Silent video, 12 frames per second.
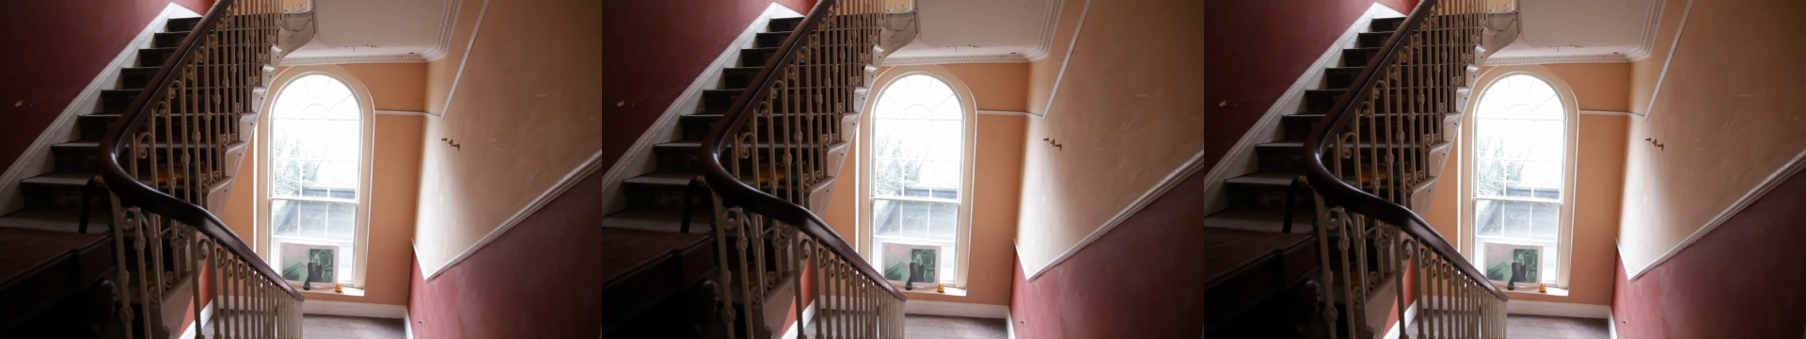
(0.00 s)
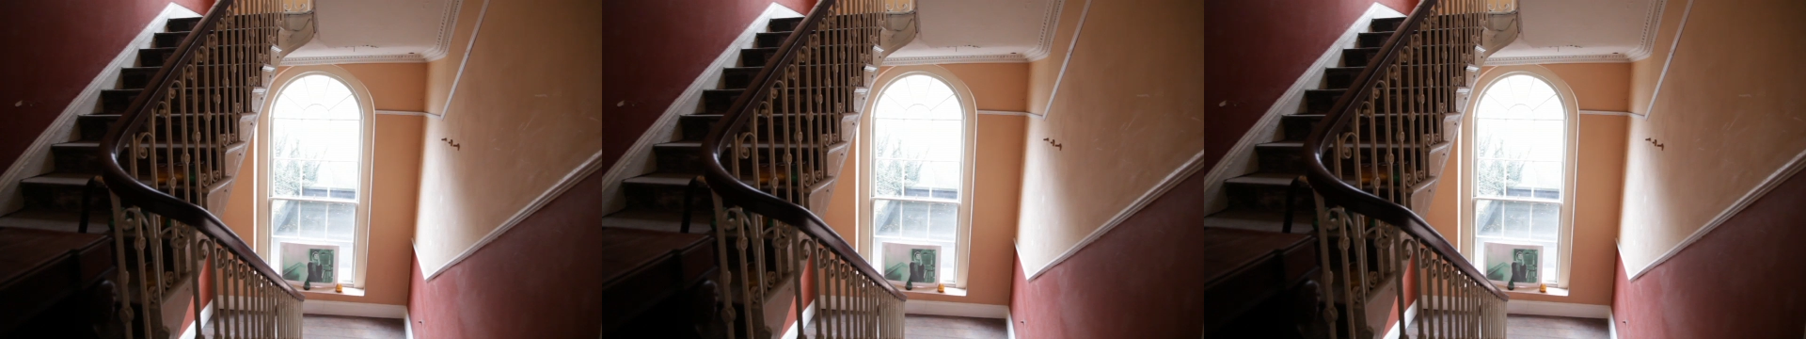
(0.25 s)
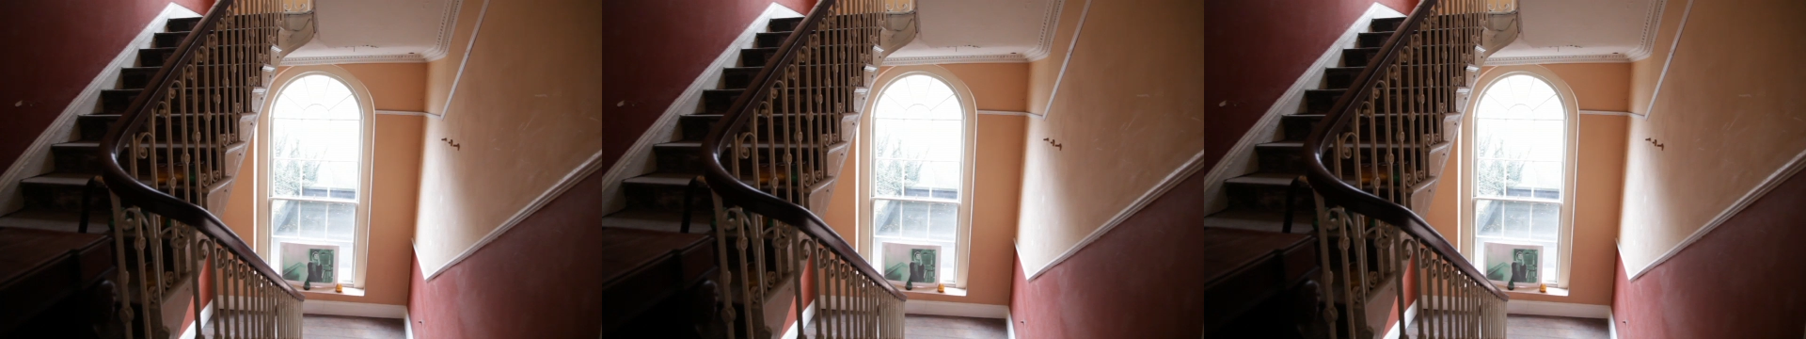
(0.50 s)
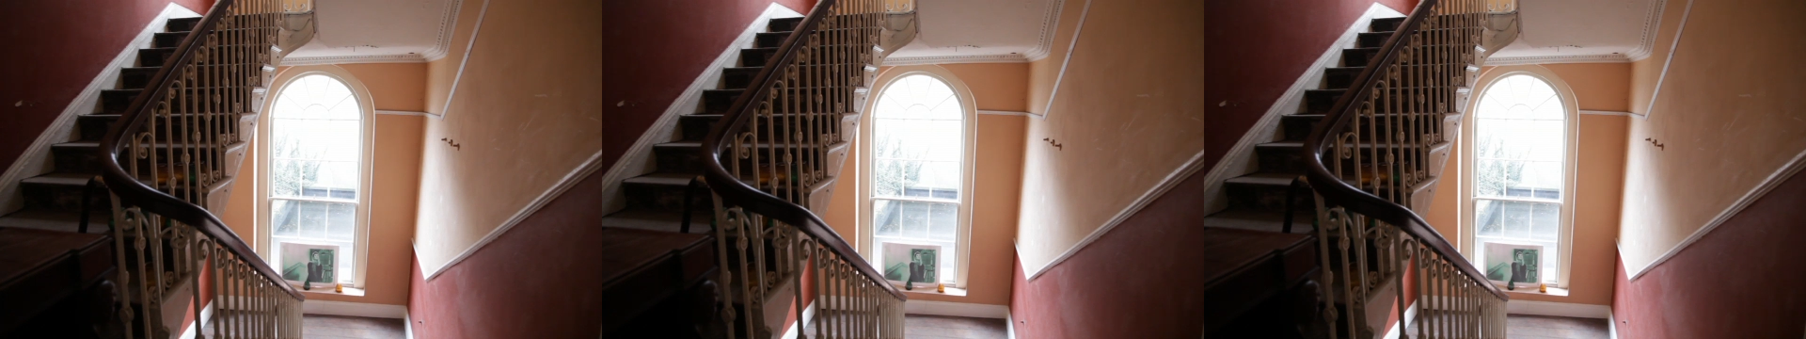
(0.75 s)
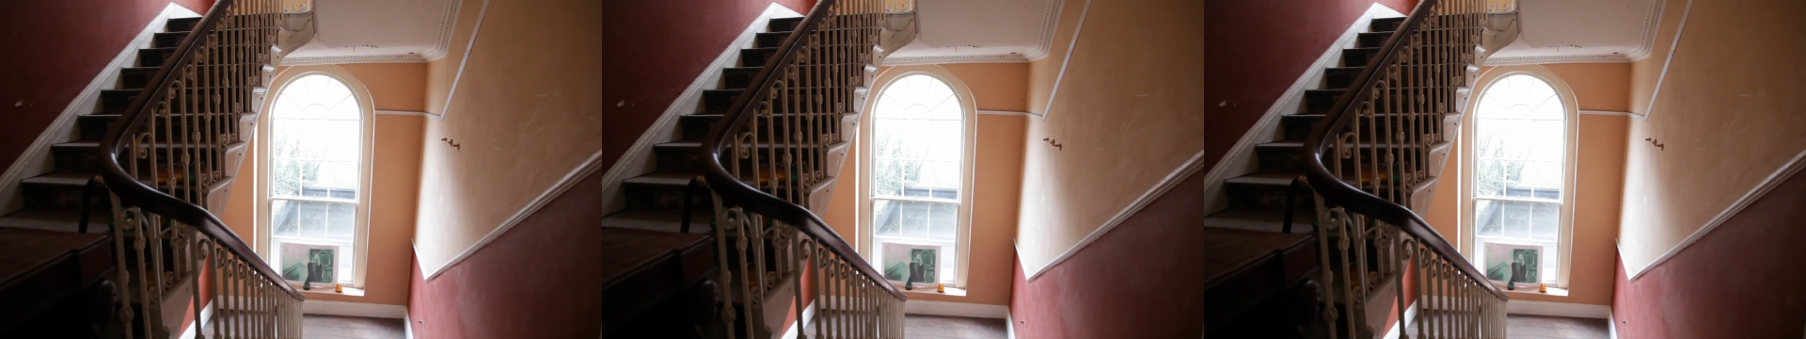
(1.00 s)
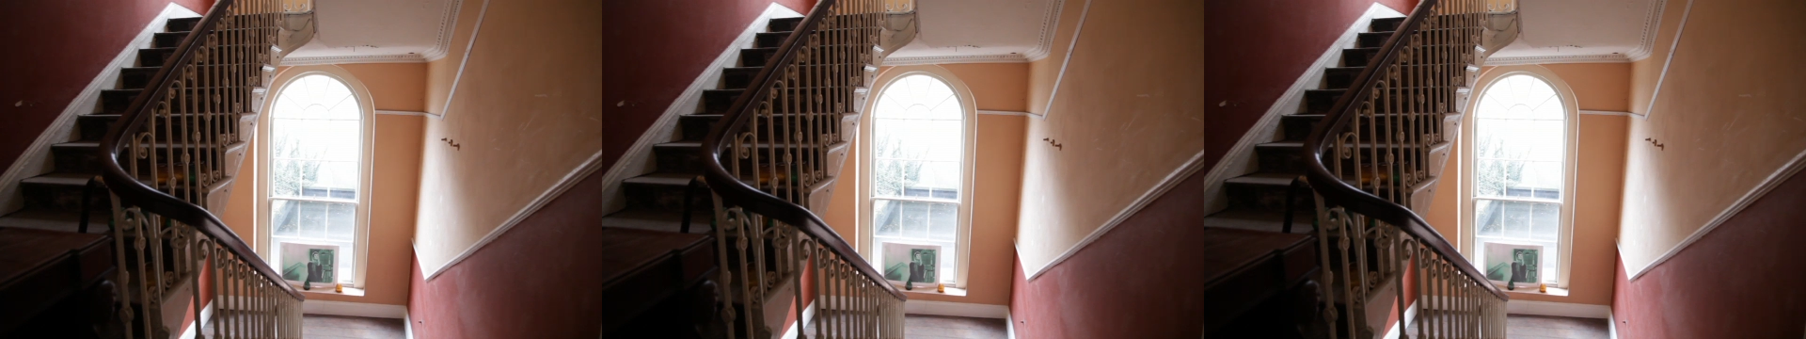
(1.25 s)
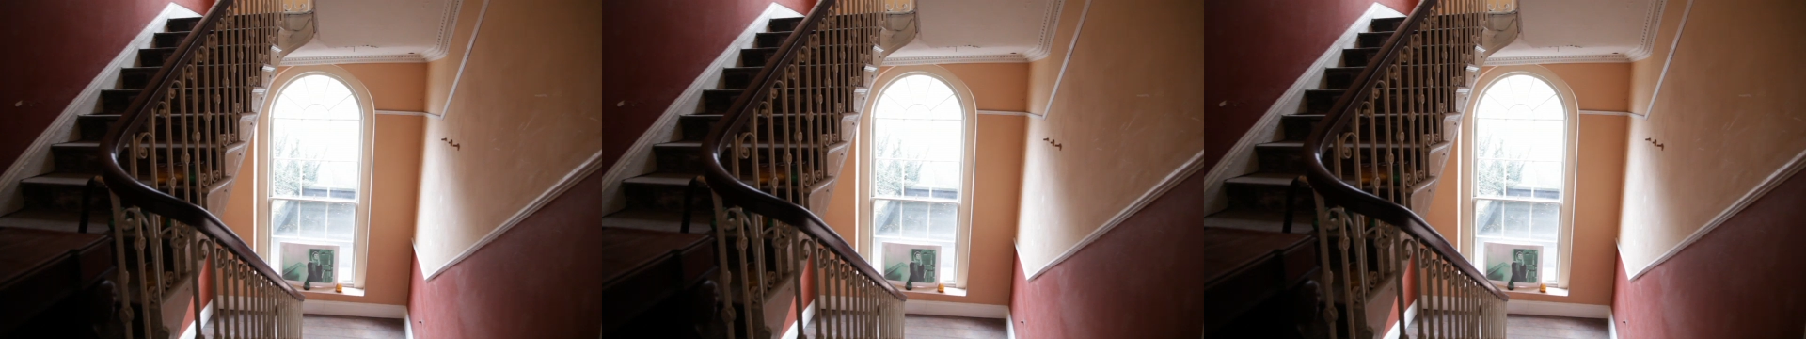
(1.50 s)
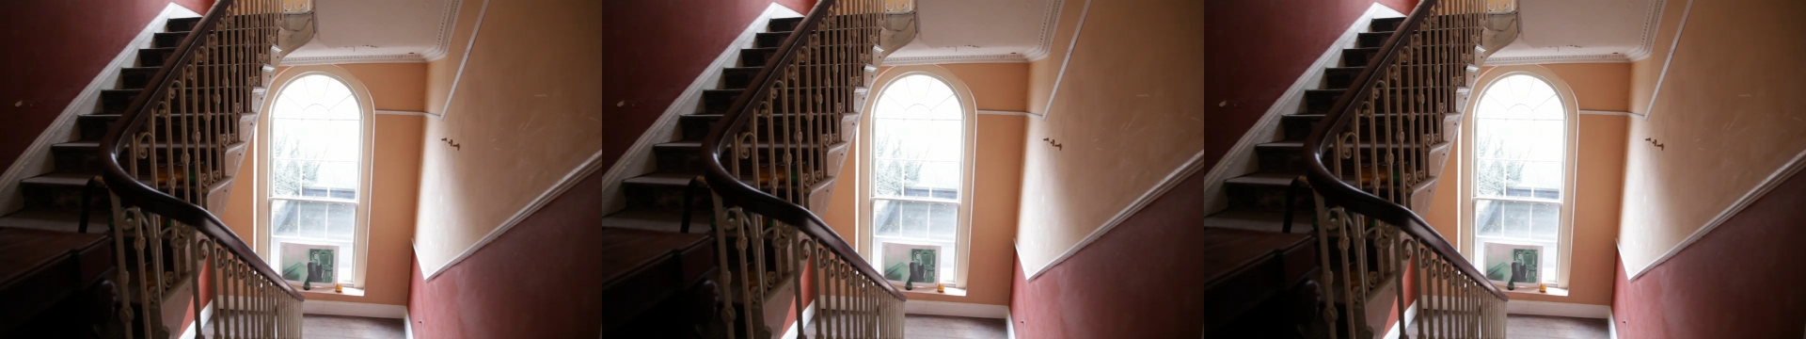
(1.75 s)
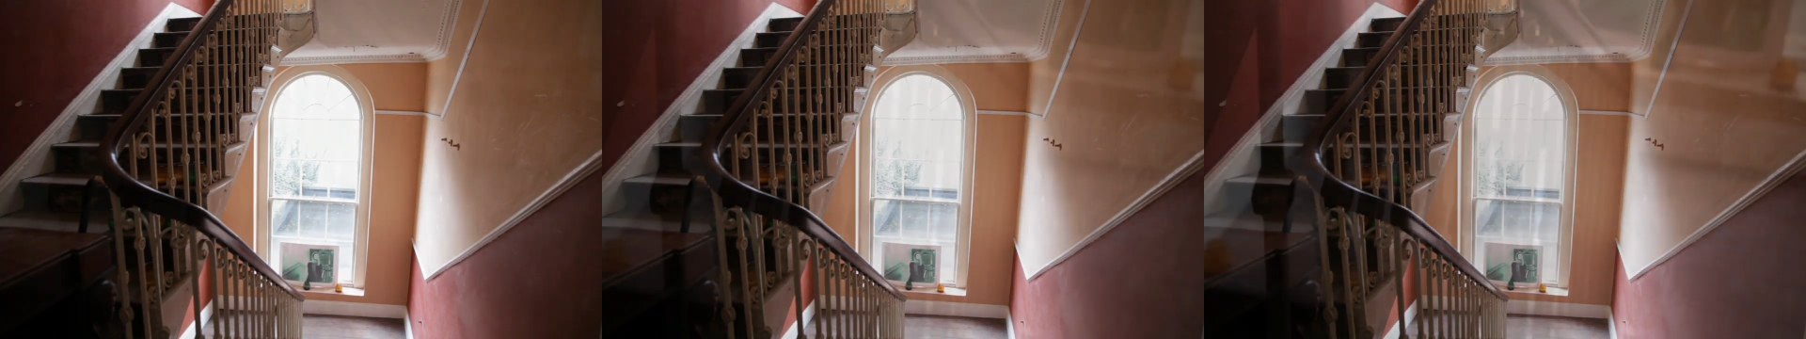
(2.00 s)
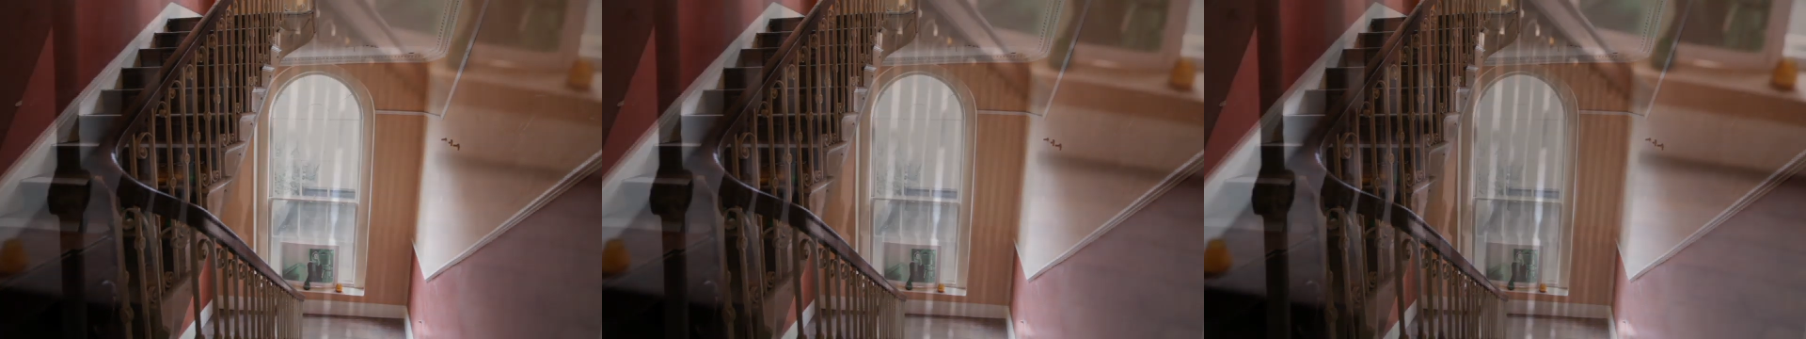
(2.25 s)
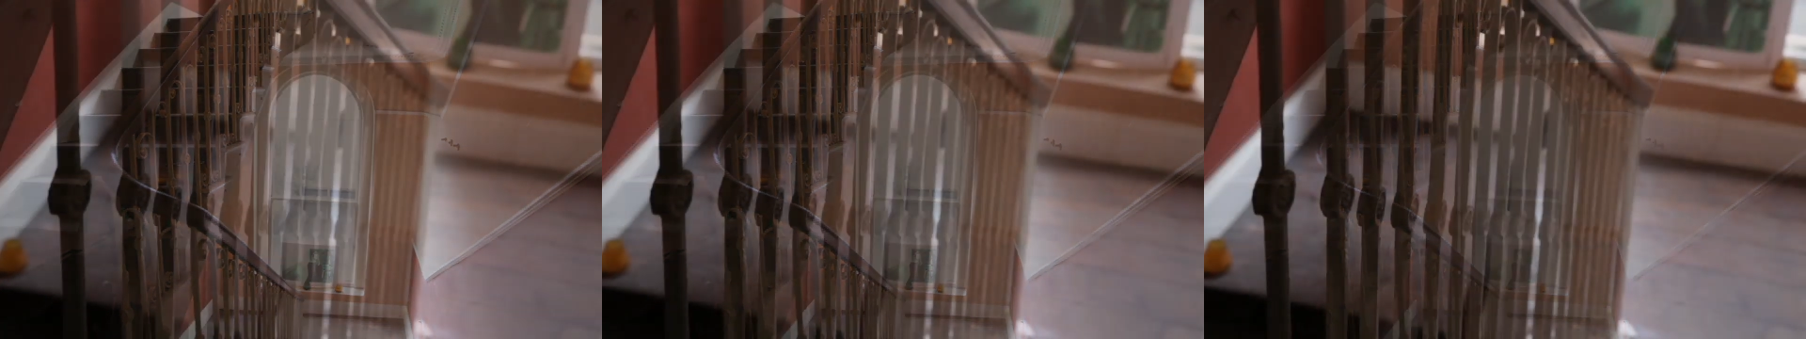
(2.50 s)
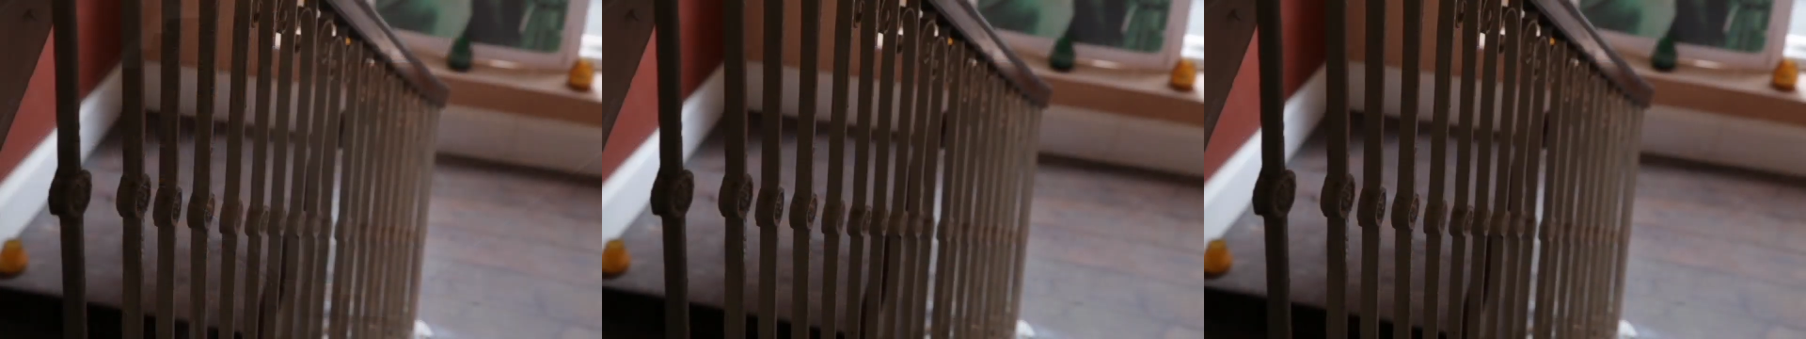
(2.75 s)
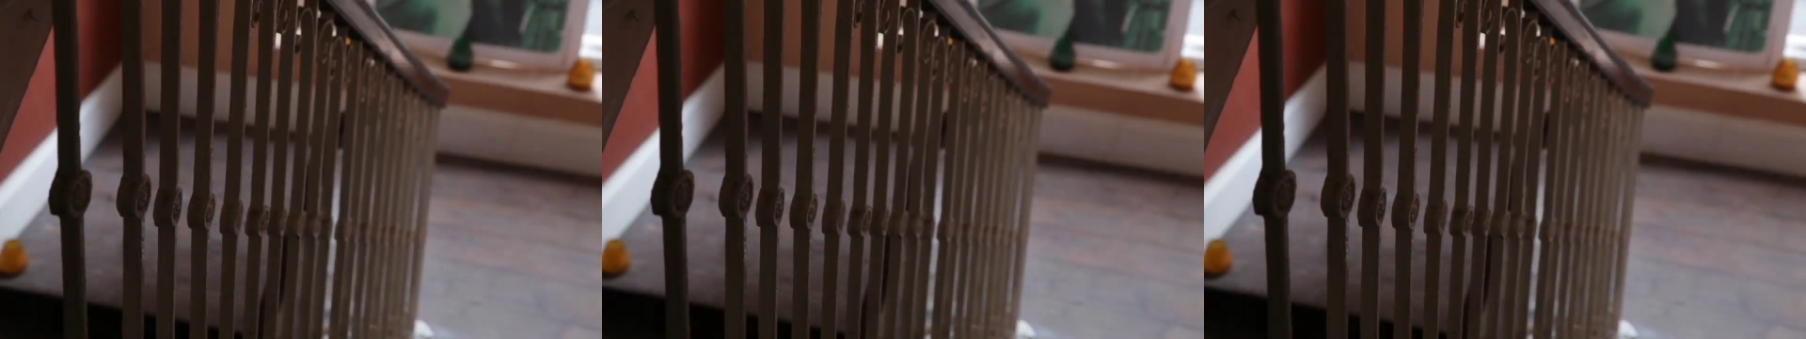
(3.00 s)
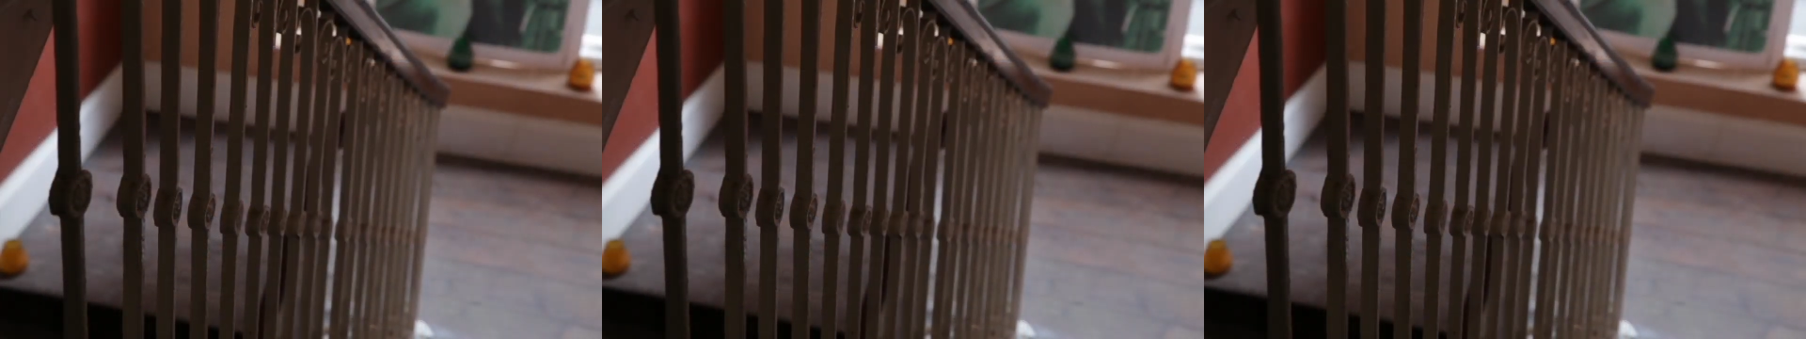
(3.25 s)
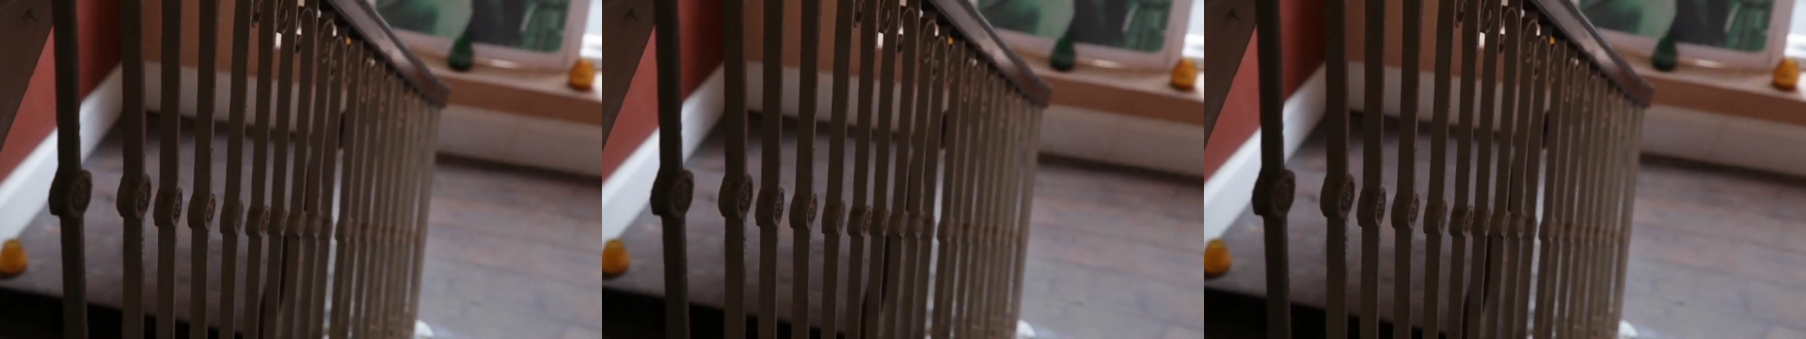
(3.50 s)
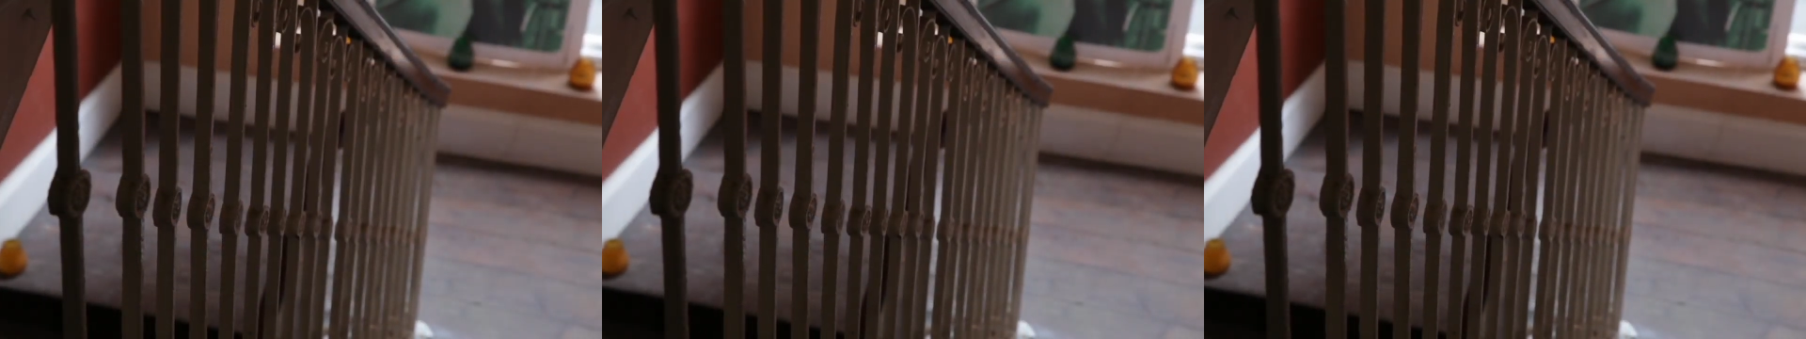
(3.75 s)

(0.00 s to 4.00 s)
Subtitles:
(no speaker visible)